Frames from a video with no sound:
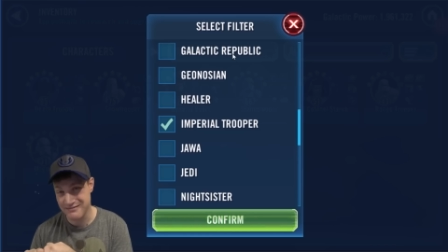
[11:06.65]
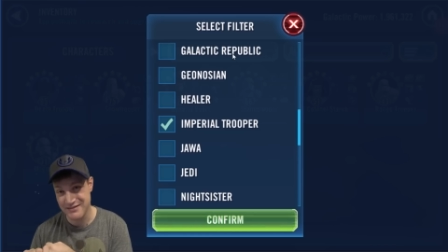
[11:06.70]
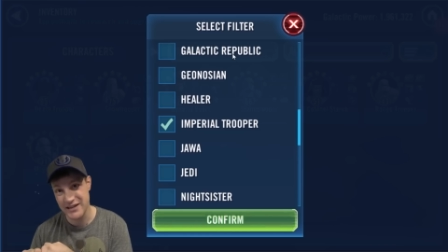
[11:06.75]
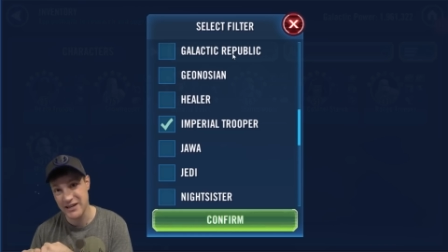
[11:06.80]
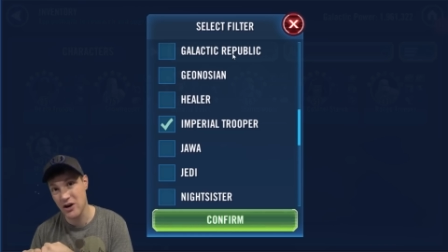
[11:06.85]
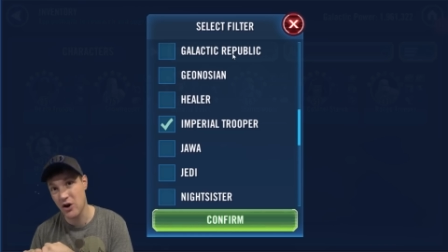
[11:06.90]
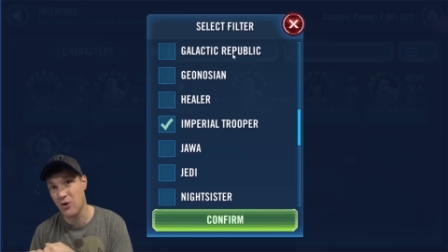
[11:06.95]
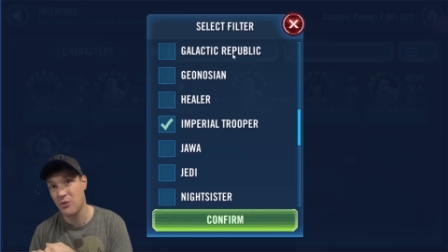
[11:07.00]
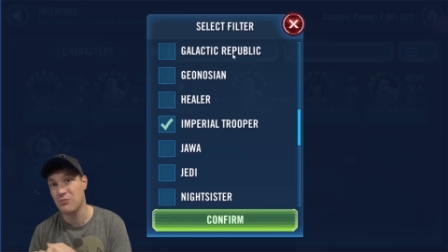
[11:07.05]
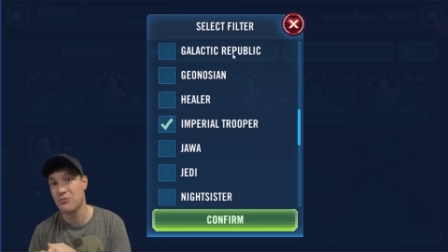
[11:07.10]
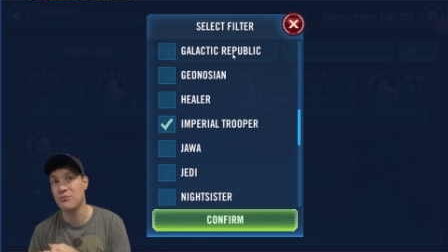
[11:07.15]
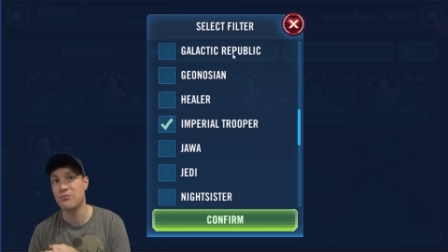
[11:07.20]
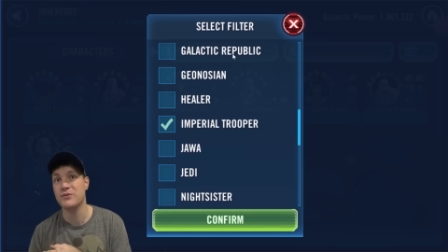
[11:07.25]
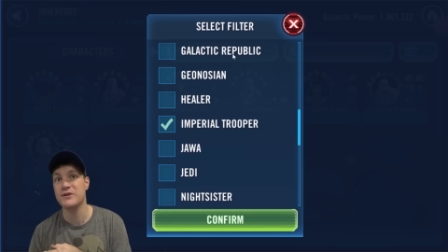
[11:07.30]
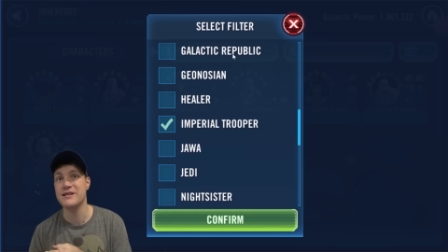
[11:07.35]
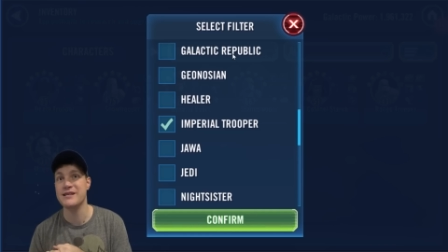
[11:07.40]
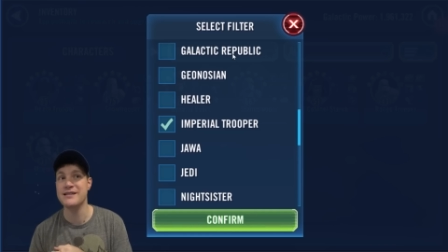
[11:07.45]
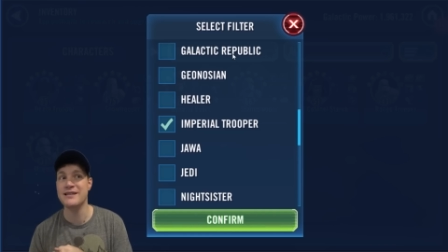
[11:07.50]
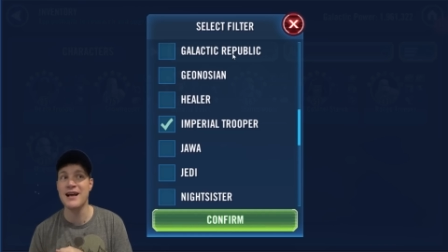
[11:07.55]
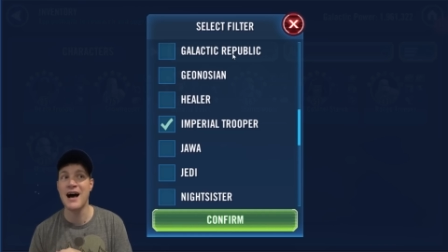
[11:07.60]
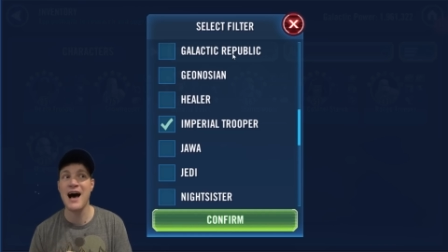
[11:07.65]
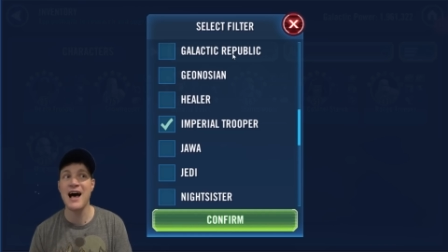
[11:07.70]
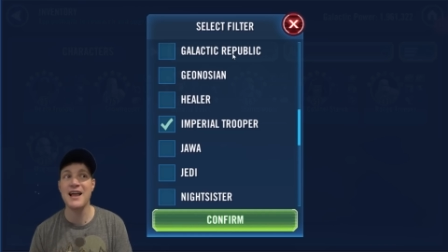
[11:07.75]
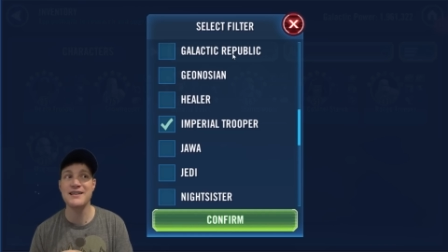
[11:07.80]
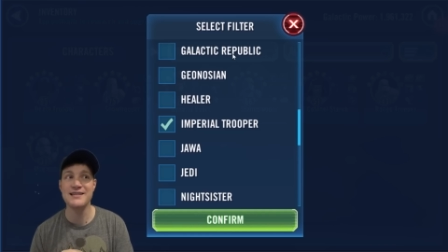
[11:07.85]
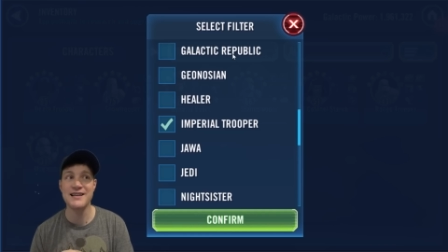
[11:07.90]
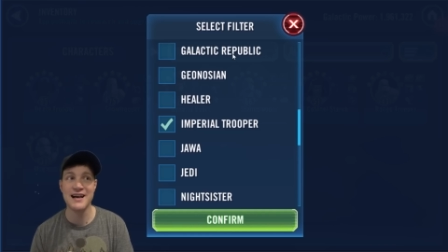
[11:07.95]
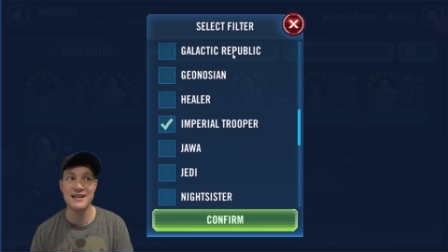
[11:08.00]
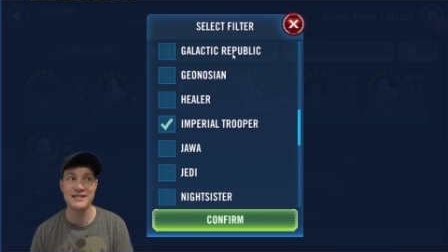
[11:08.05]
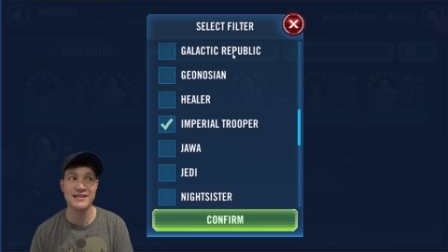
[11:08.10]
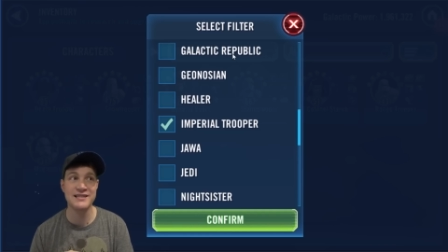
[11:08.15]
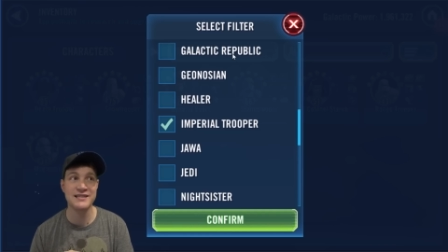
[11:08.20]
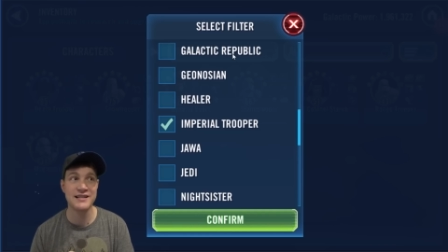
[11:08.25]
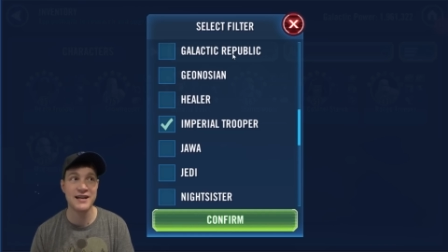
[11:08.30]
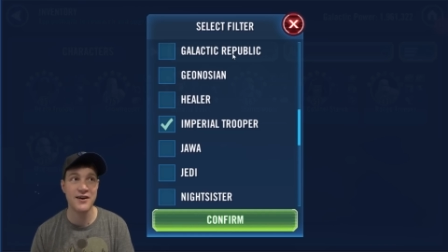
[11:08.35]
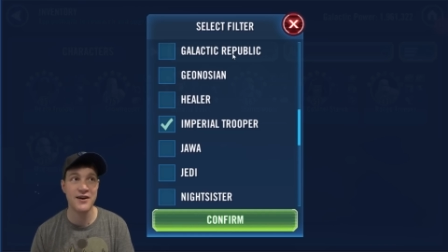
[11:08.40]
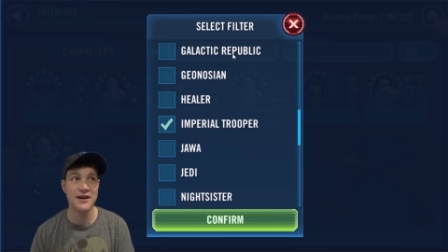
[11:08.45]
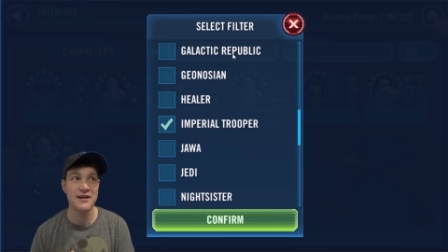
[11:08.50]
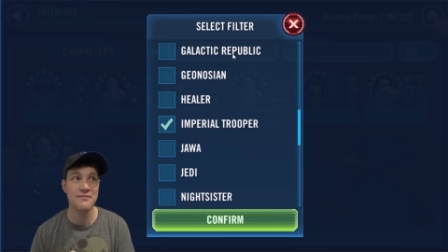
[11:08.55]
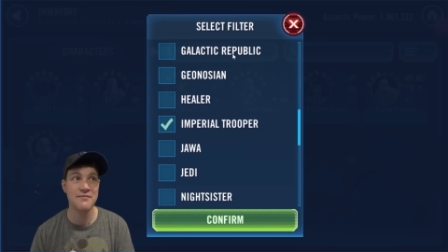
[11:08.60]
you know, not
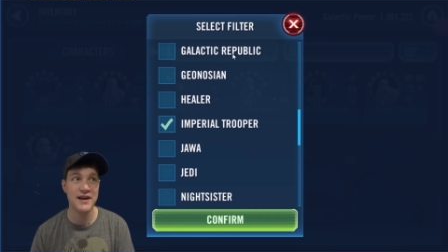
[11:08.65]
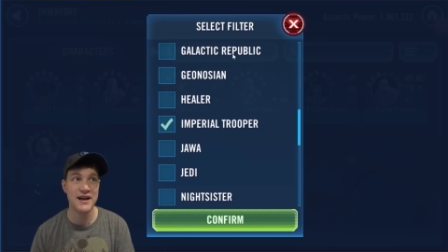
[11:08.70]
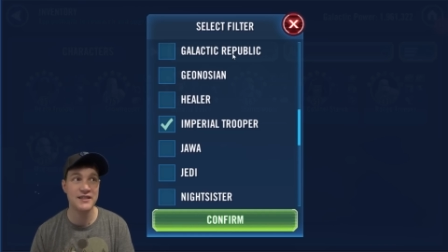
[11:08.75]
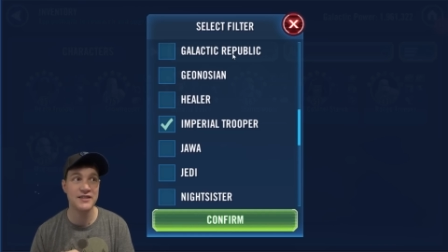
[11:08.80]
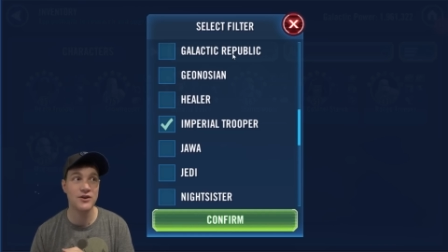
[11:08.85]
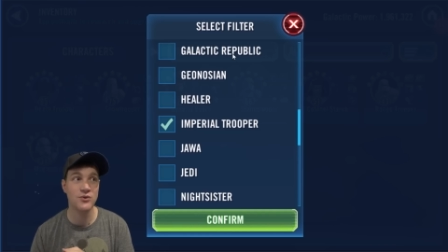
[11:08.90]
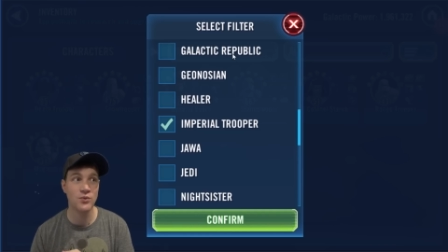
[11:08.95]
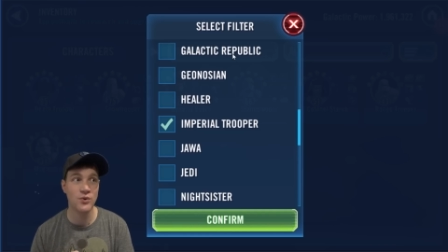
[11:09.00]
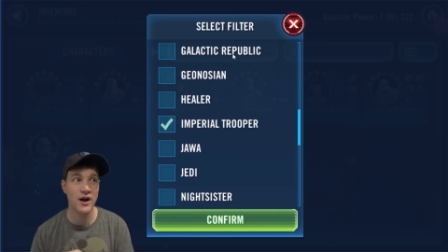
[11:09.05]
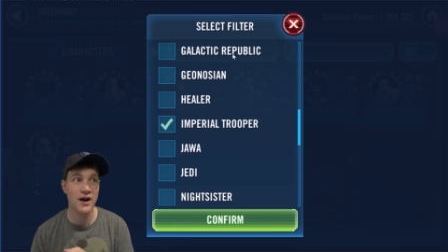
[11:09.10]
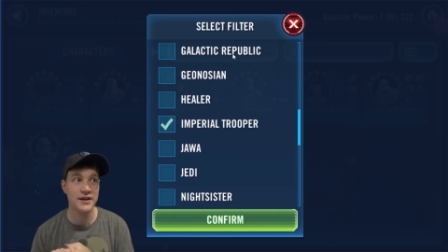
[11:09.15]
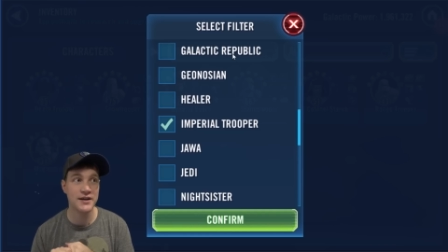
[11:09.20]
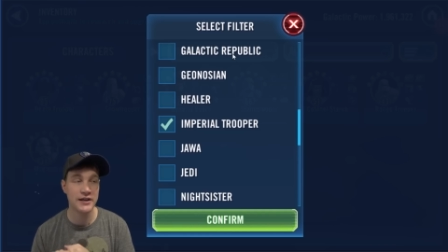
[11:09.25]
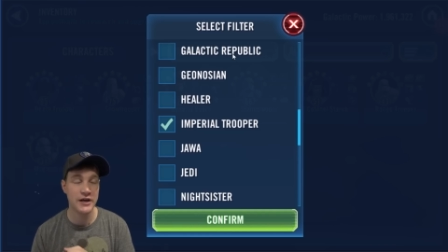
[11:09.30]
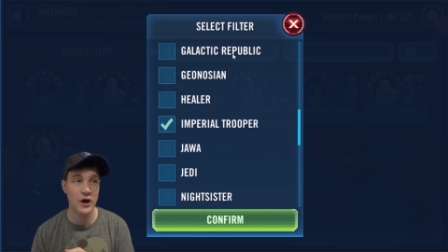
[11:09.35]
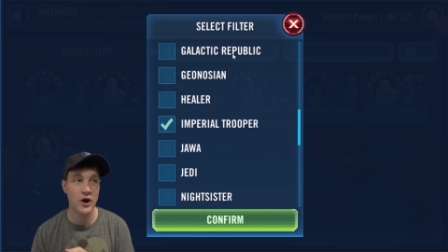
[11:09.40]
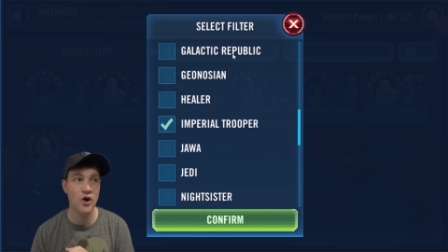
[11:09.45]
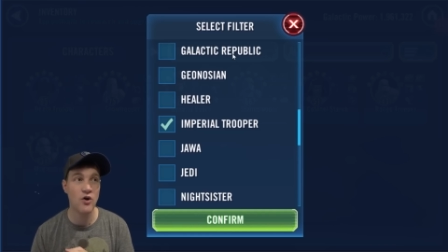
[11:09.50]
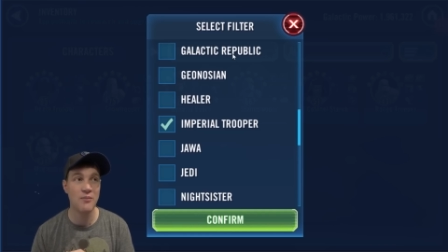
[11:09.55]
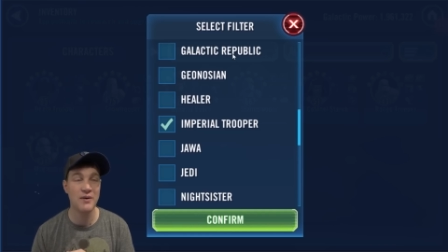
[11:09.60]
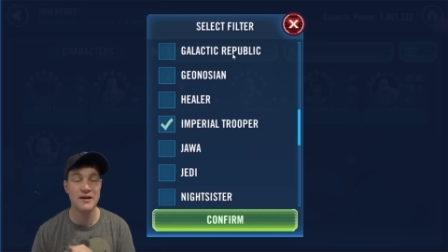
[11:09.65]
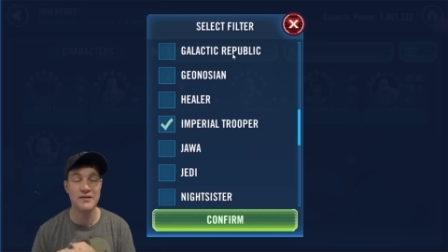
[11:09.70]
necessary to make the run go,